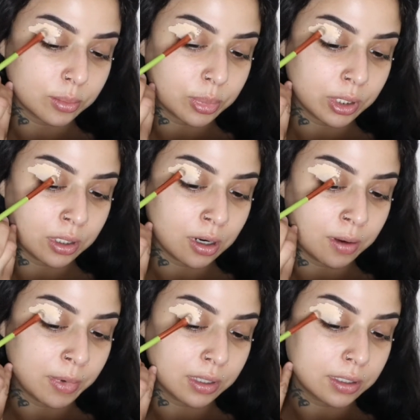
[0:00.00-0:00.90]
put it
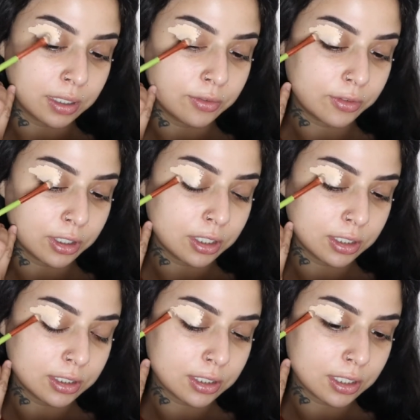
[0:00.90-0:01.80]
on my lid
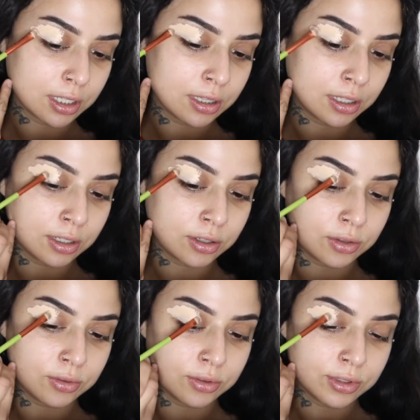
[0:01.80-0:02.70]
first and then
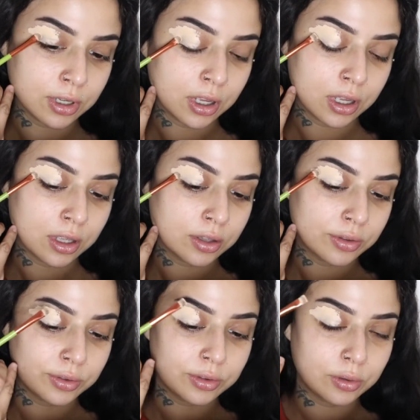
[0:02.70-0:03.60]
use
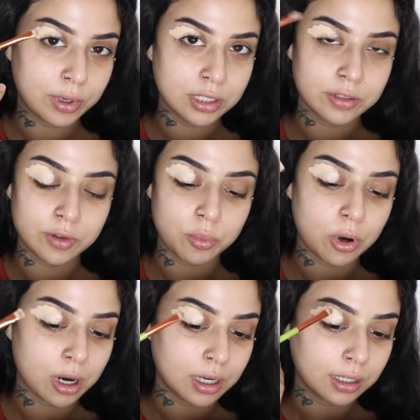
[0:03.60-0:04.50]
the rest of the
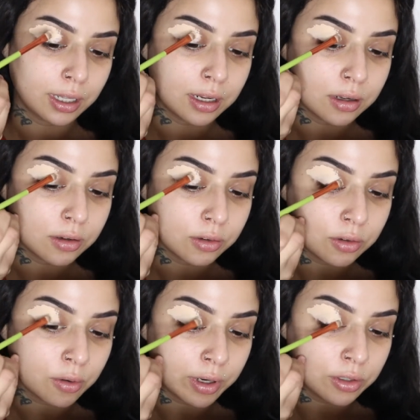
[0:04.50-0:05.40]
product like
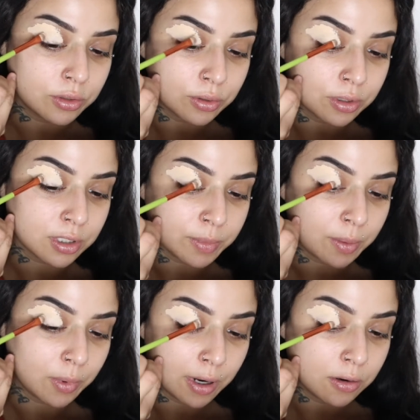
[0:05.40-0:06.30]
going towards my
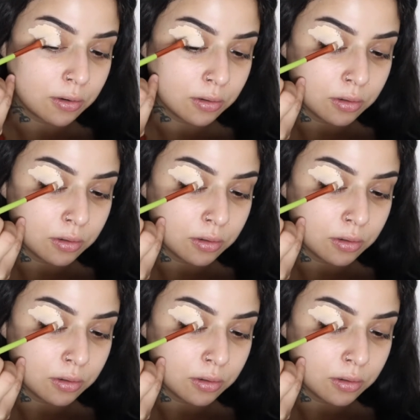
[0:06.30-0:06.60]
brow.